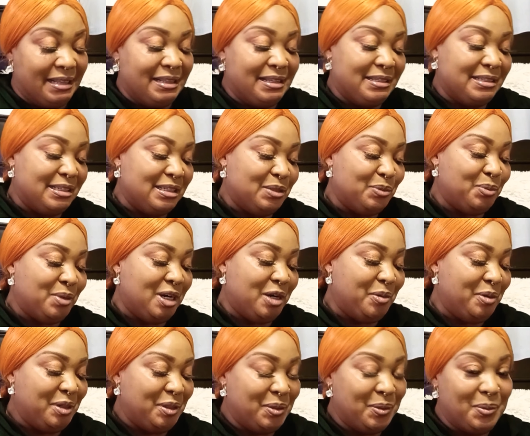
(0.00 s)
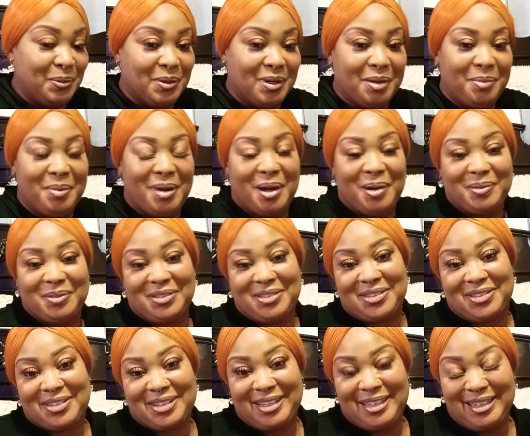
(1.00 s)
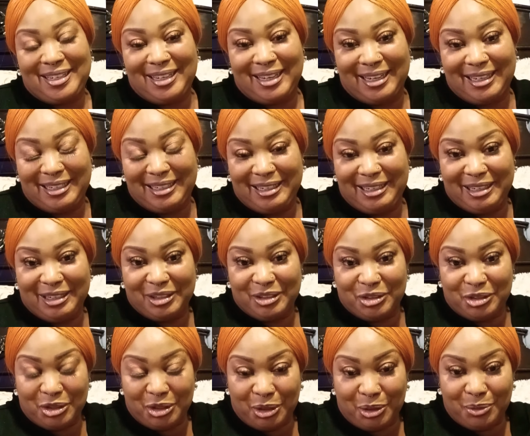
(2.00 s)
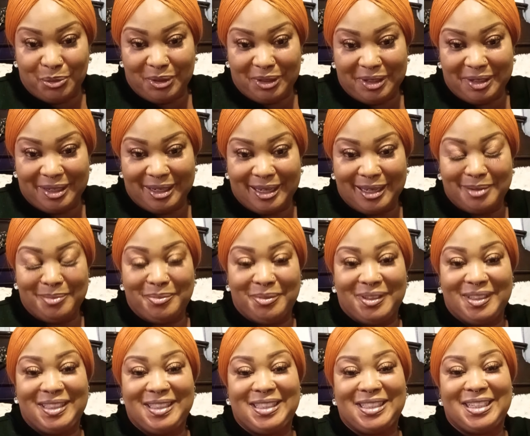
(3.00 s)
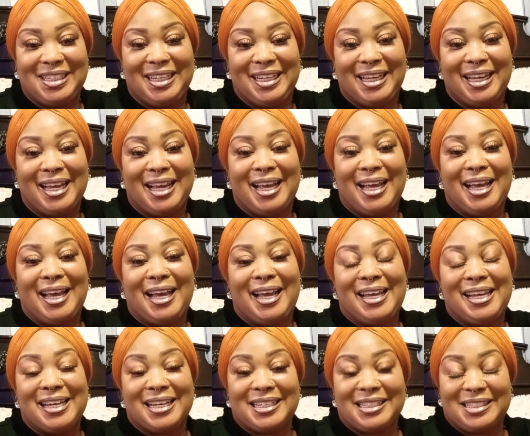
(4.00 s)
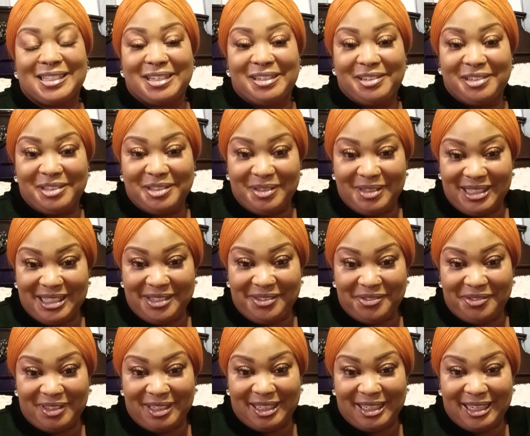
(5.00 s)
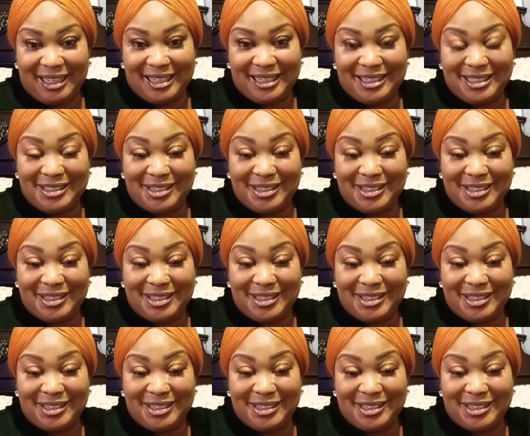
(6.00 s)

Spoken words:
This is where we talk about skin lightening, toning and bleaching exclusively.